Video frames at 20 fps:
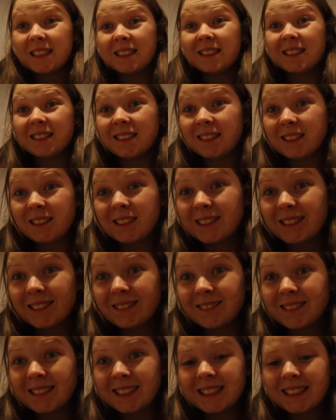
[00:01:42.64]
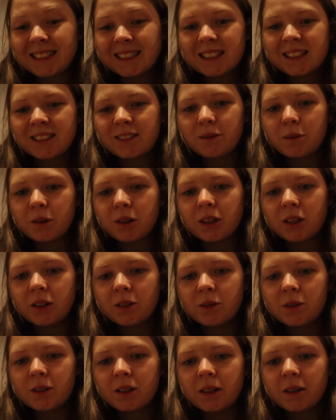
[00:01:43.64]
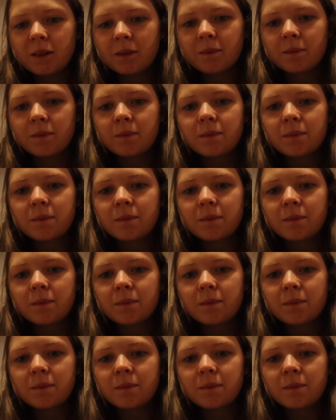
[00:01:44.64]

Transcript: And it's so nice, so I'm gonna use it.